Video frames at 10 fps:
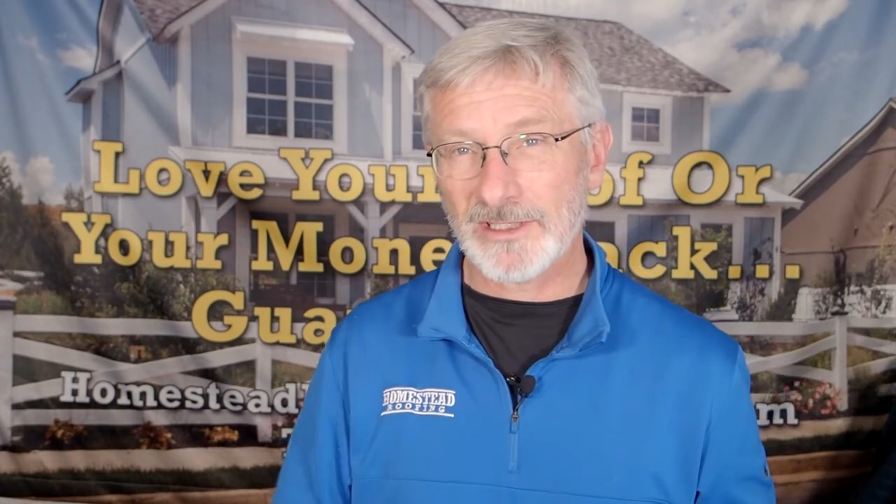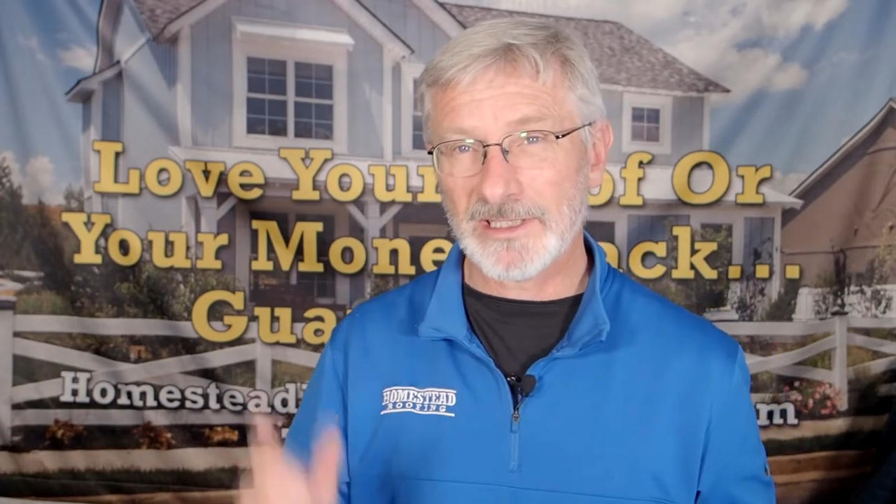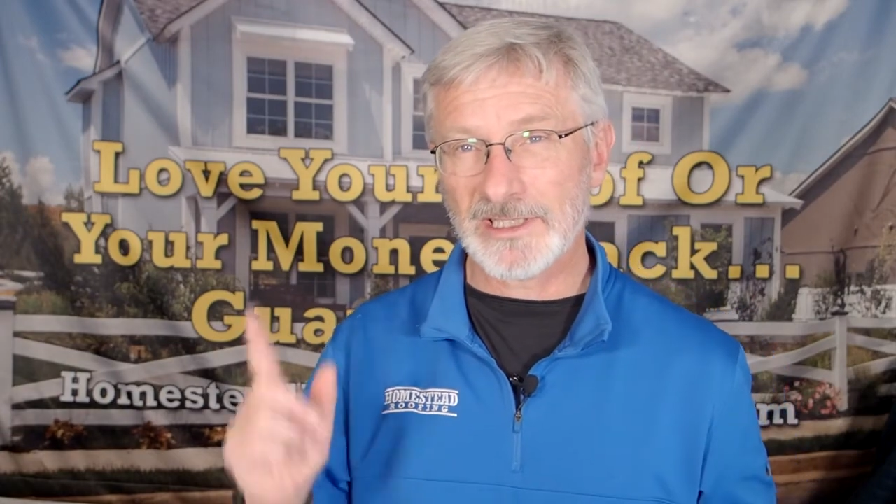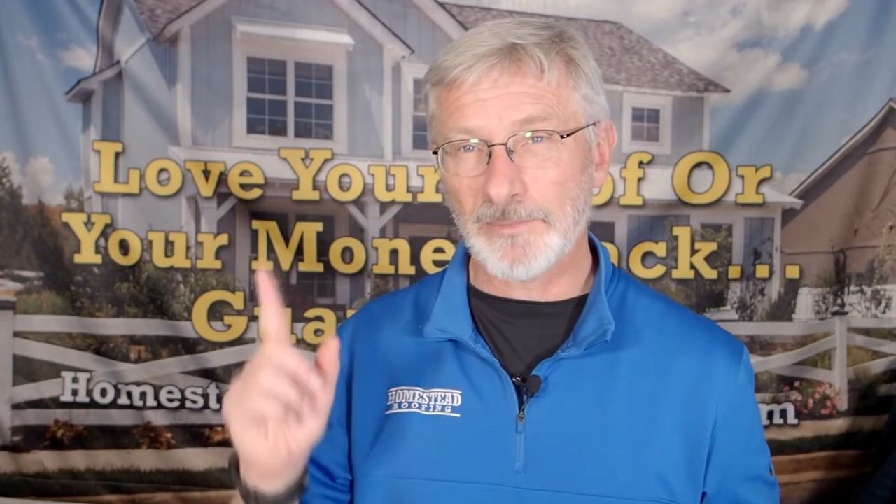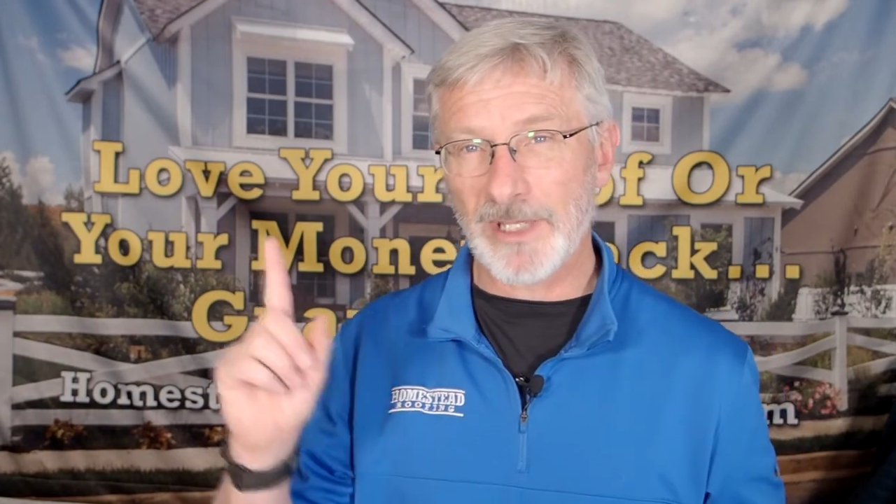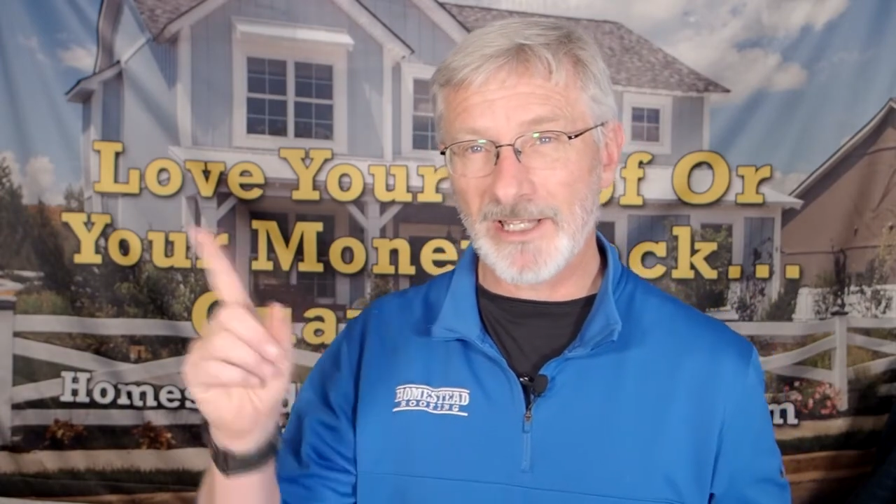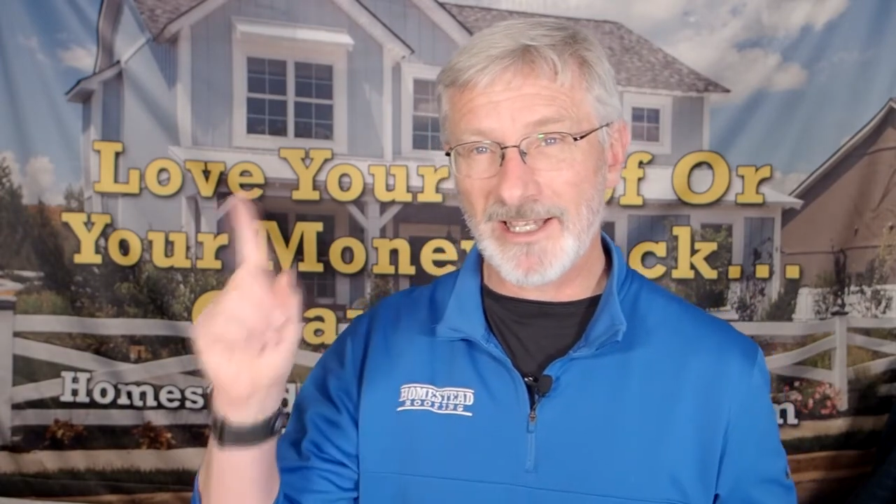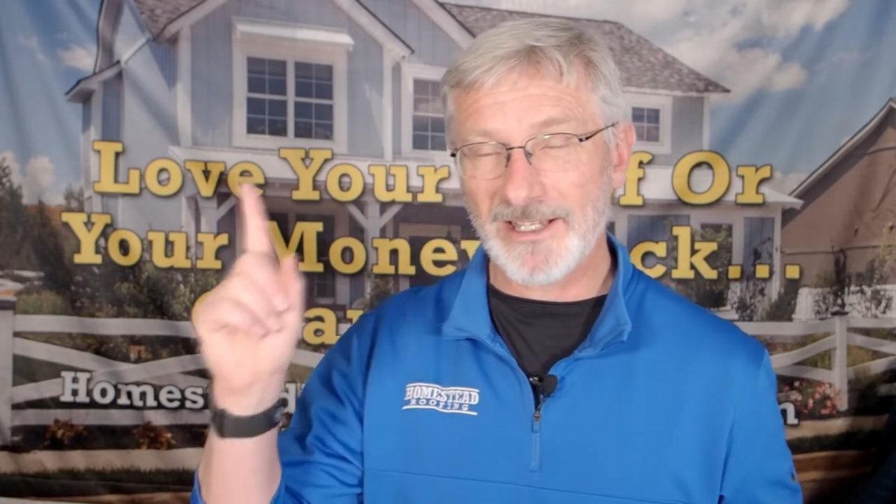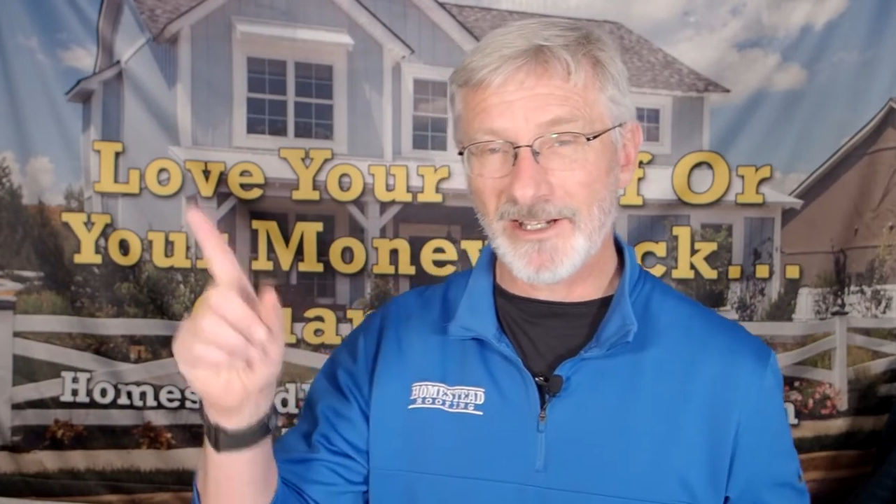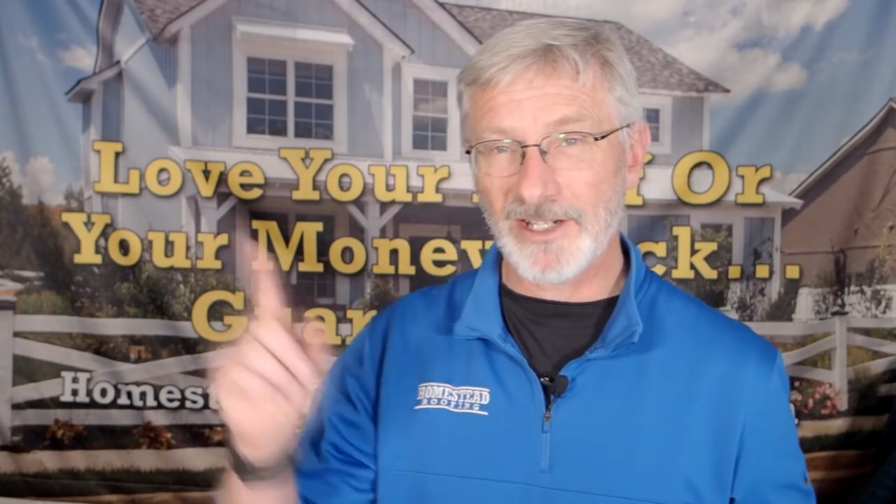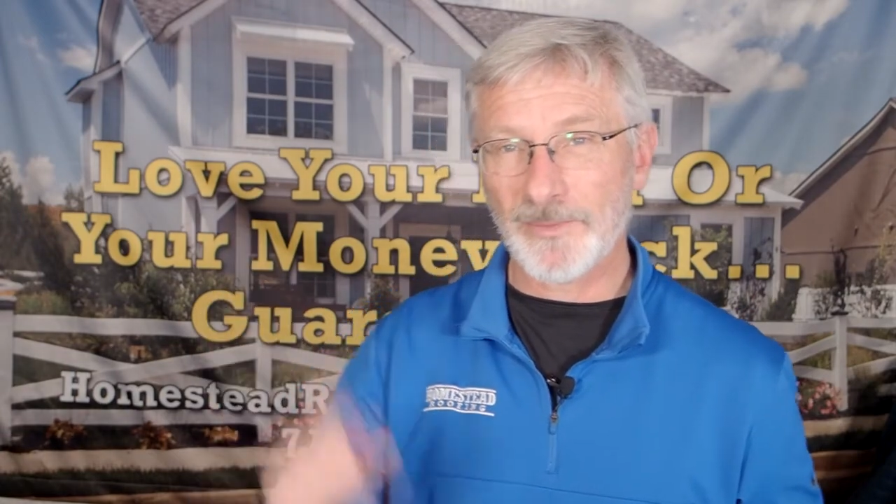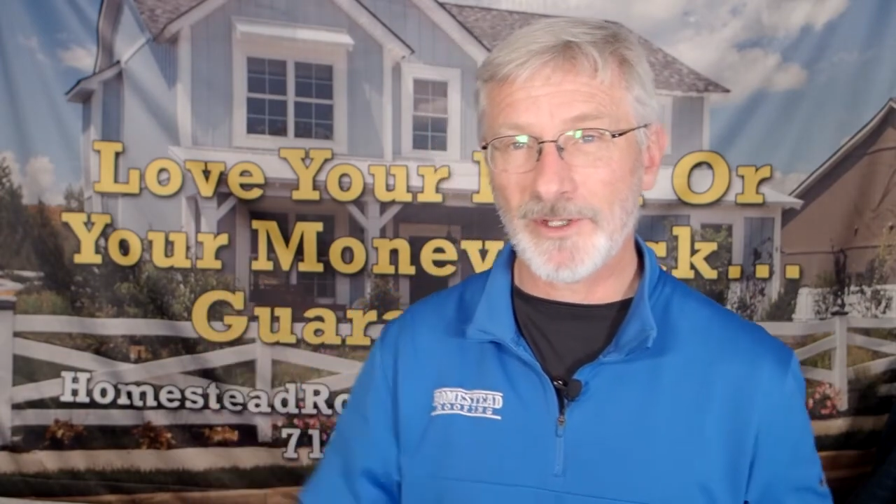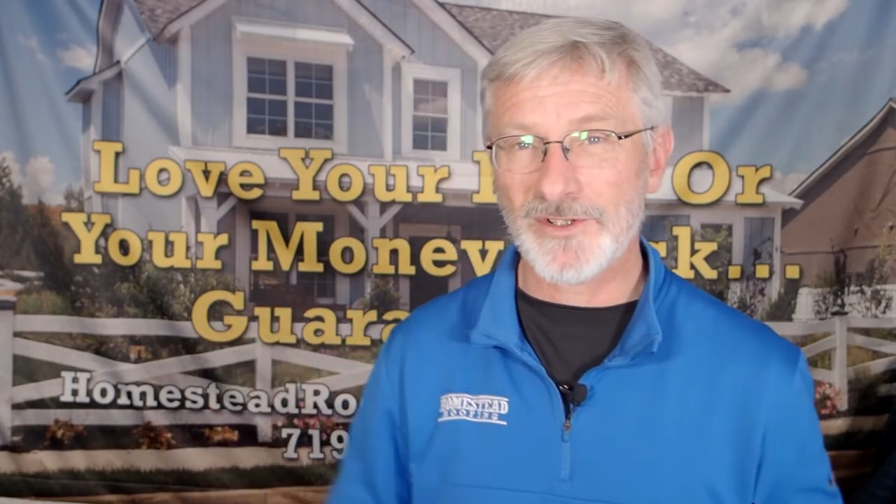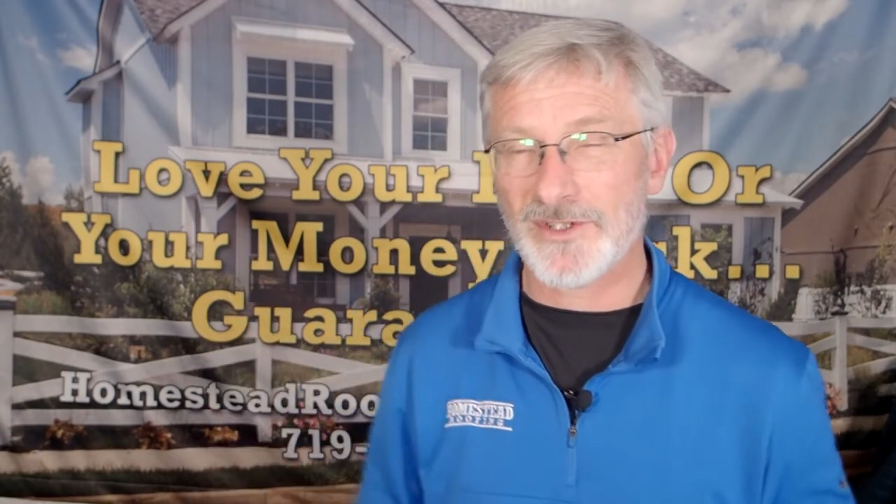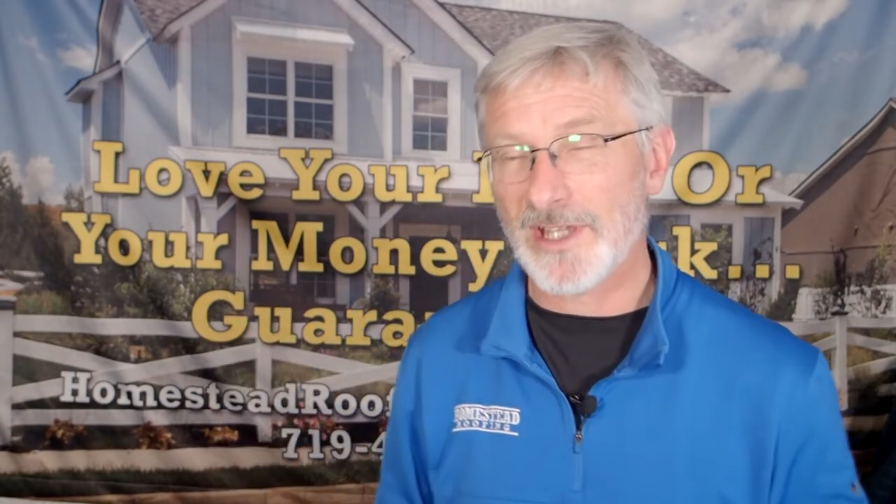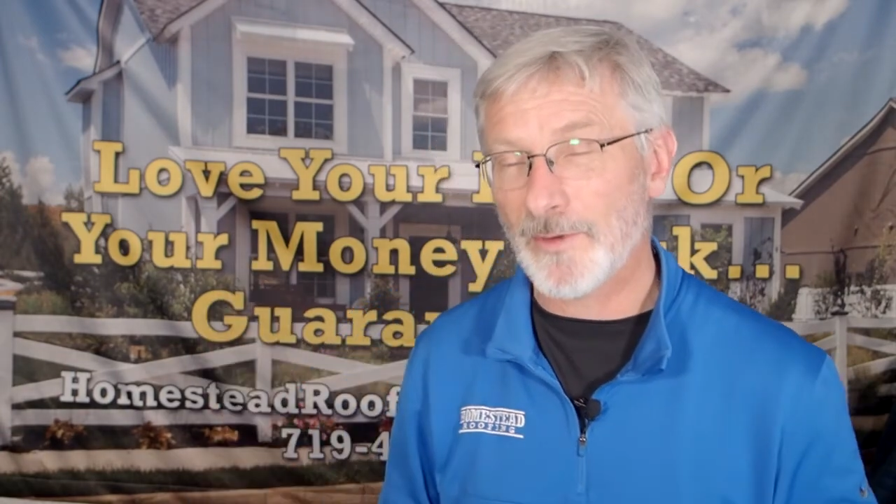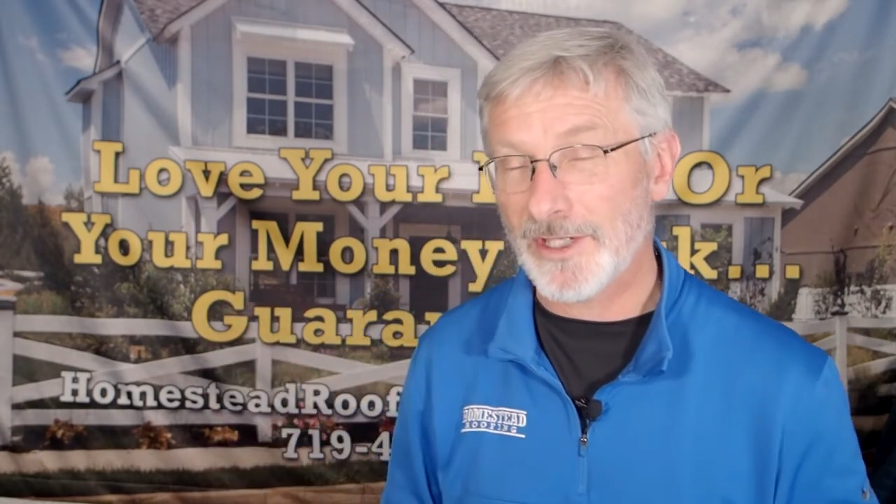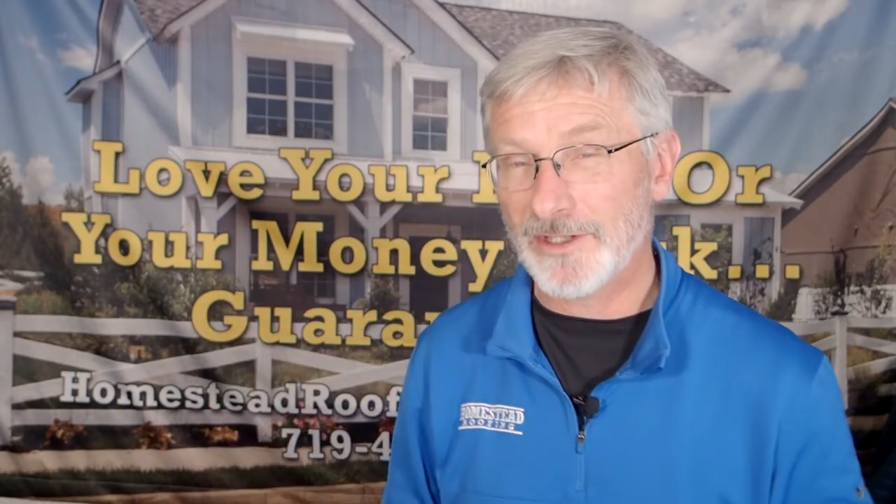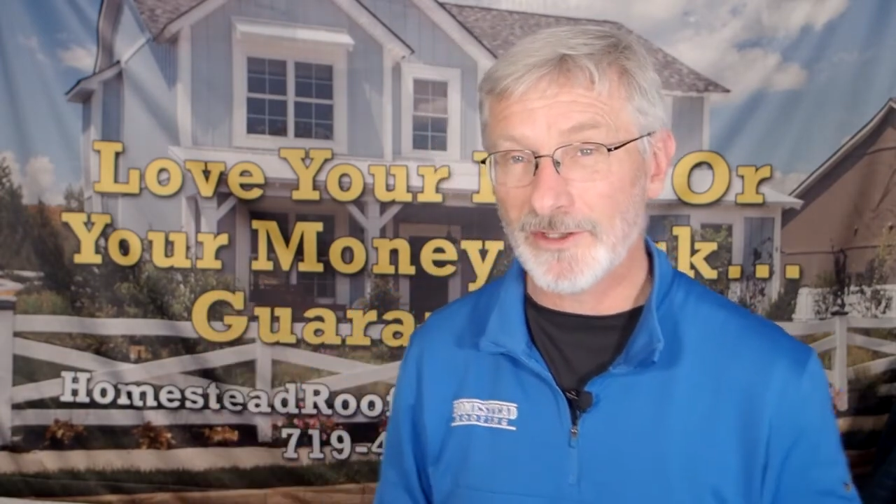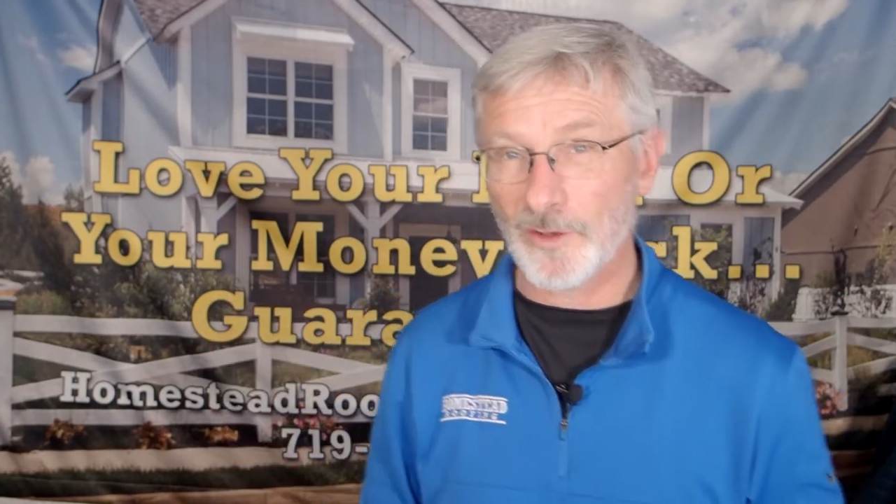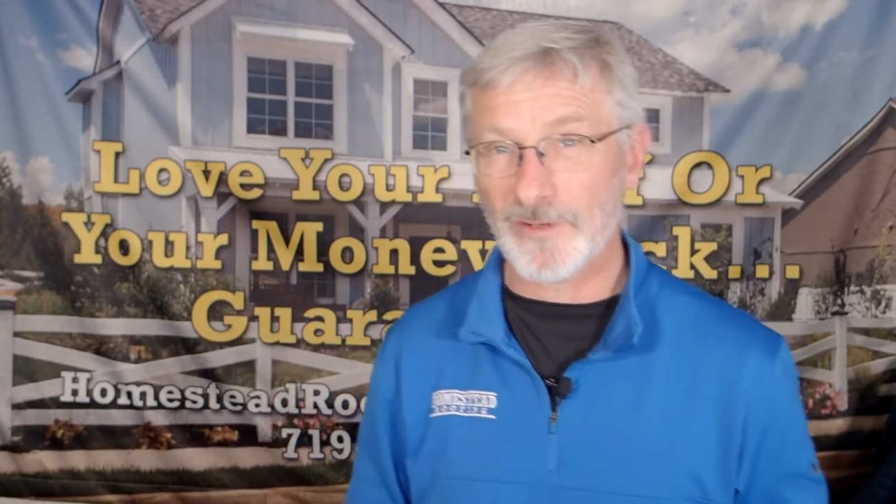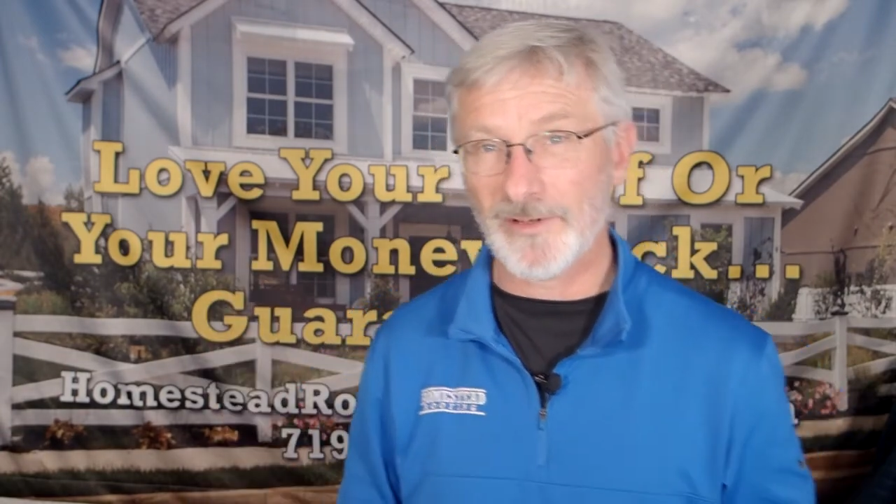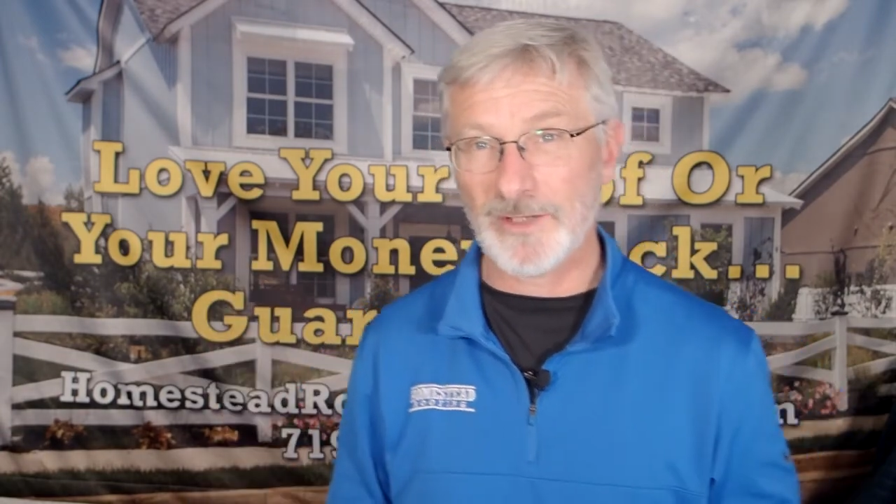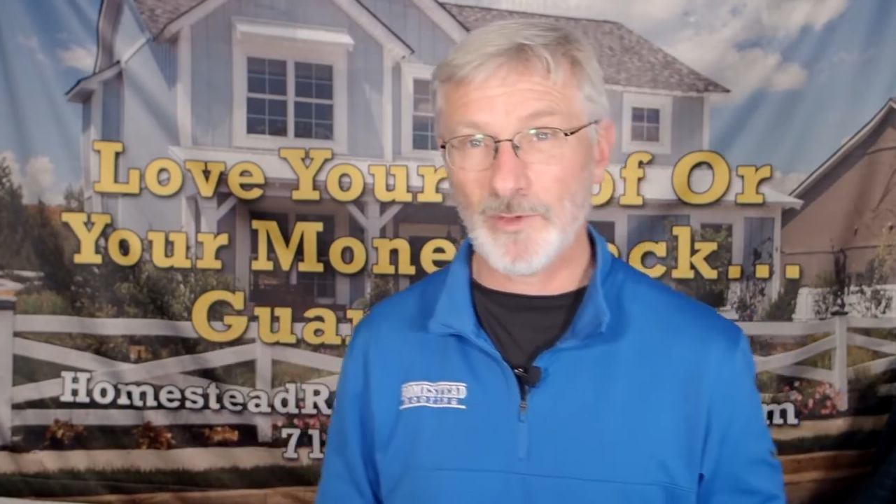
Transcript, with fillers: Click the bell icon up there so that way you get notified